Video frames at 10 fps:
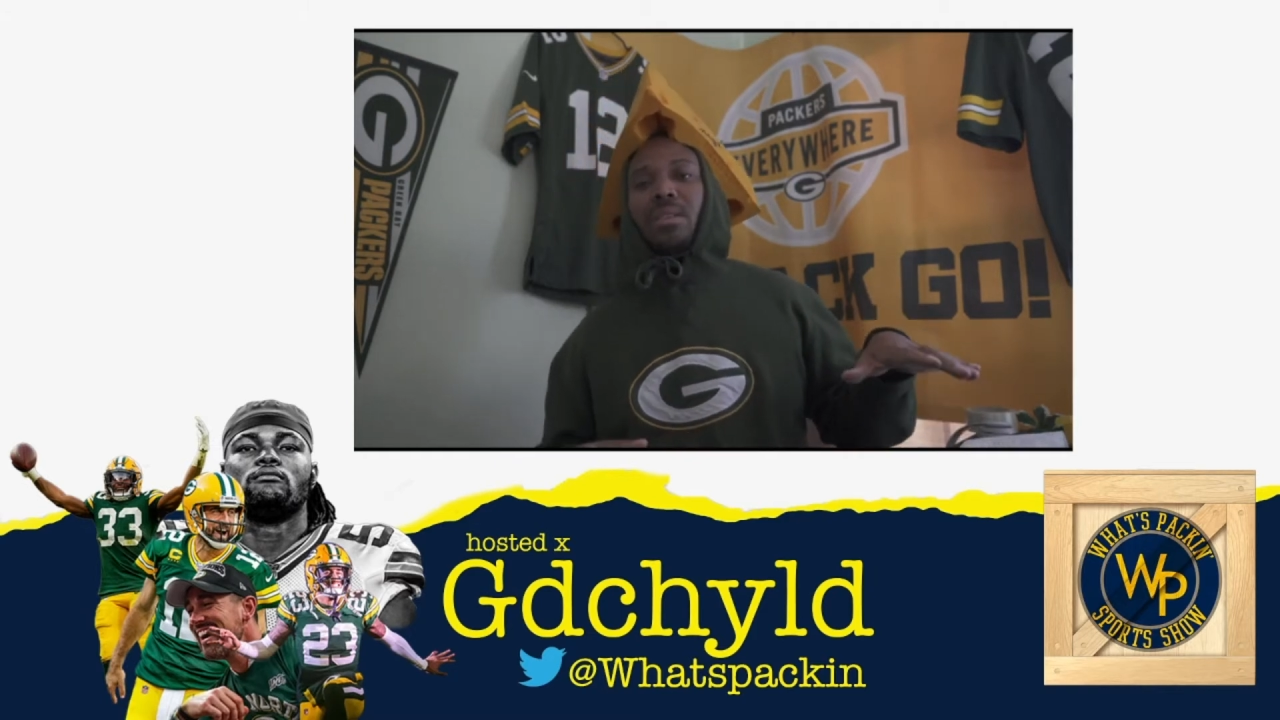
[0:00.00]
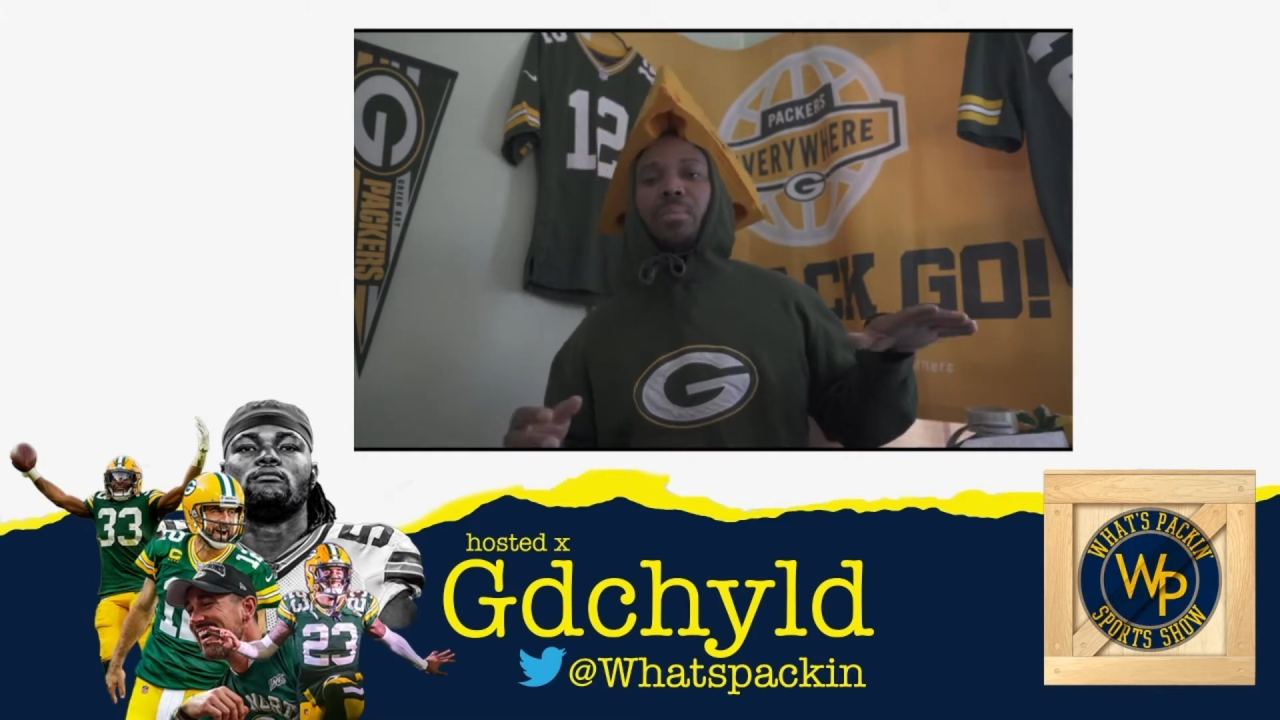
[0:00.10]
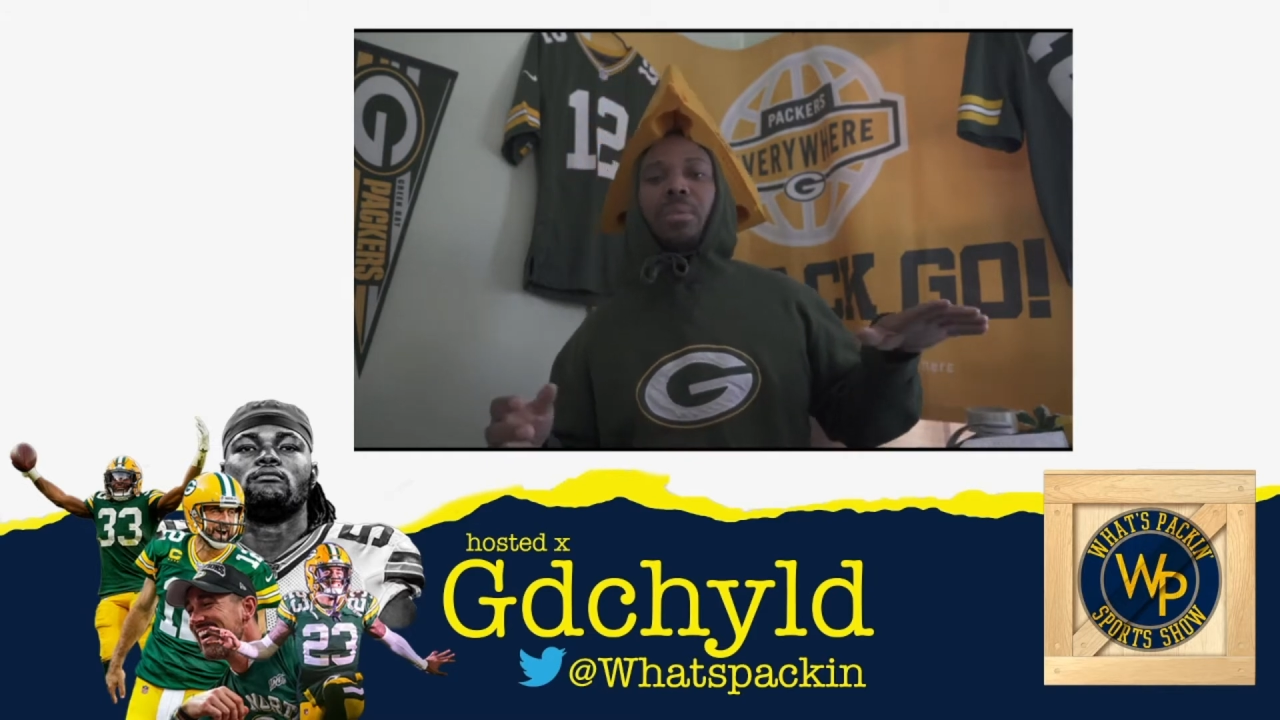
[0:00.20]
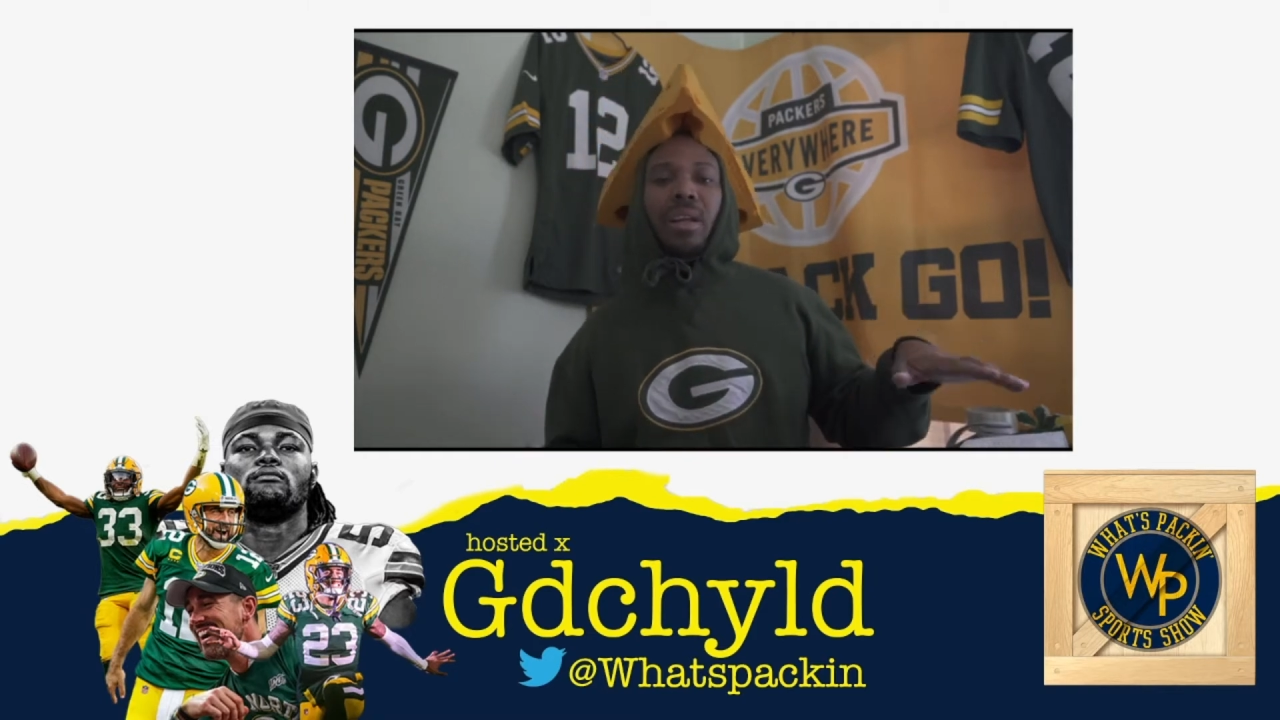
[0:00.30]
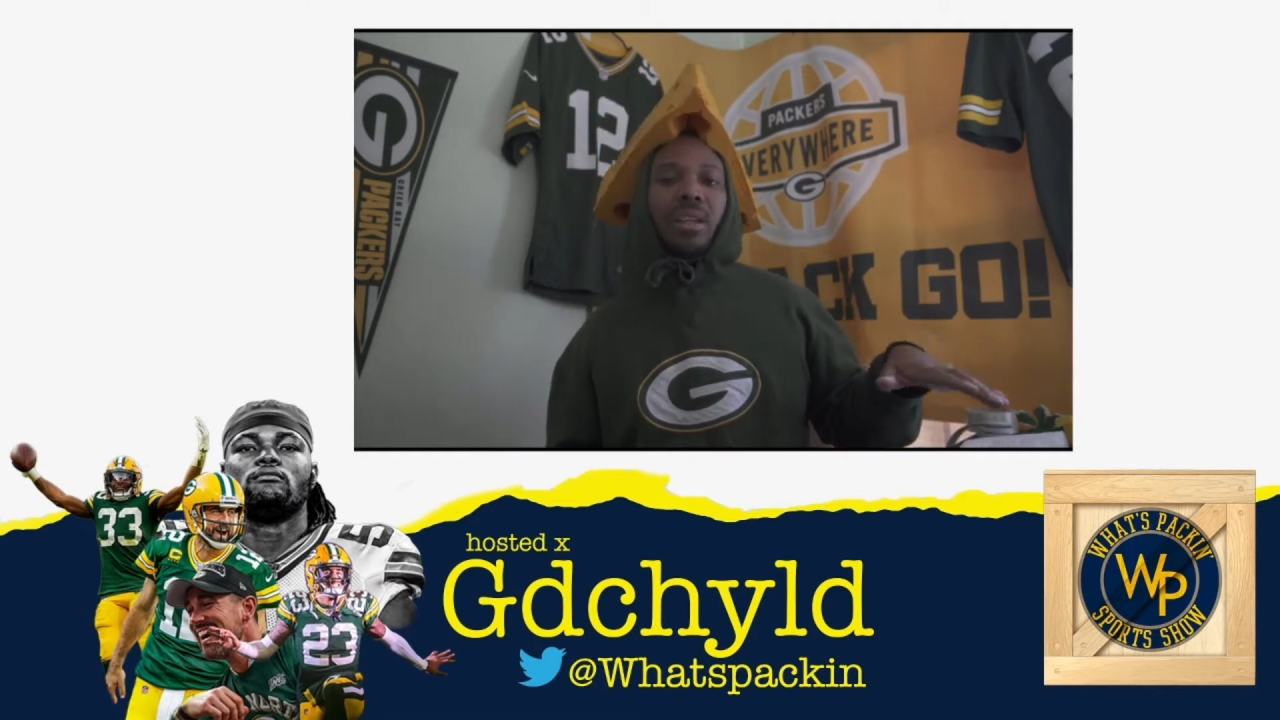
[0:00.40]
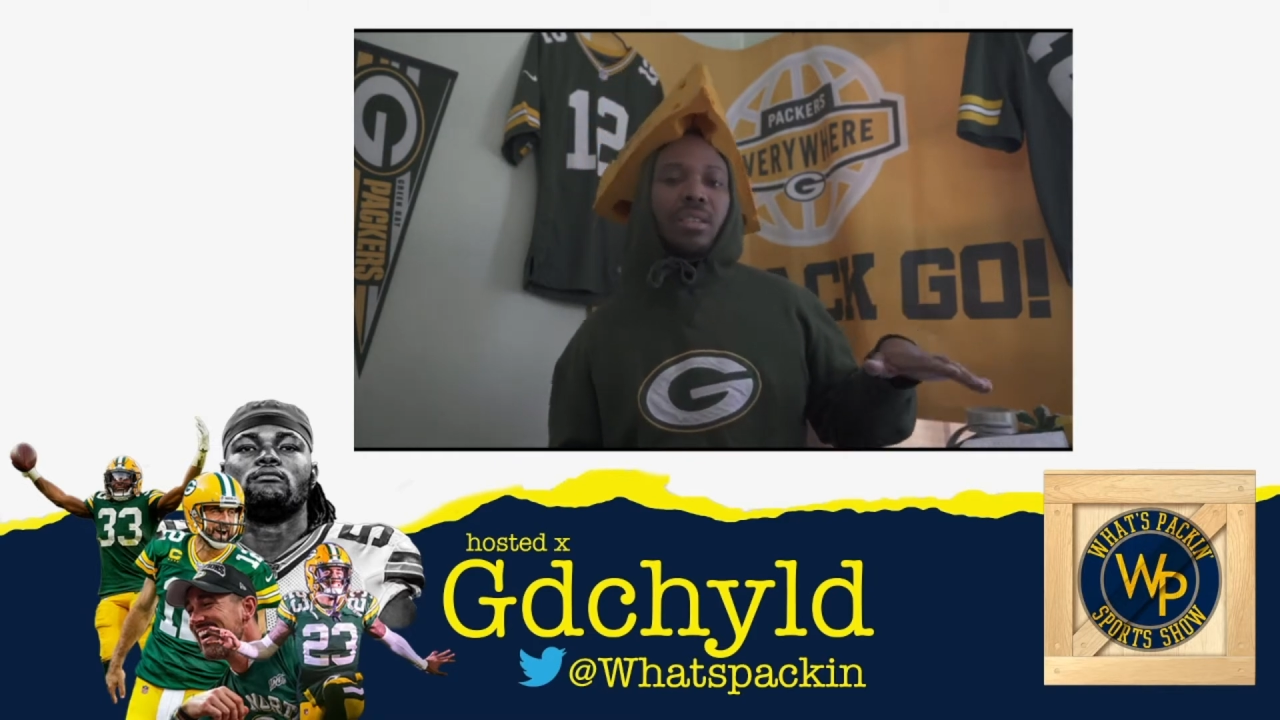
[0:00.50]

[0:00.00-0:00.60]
please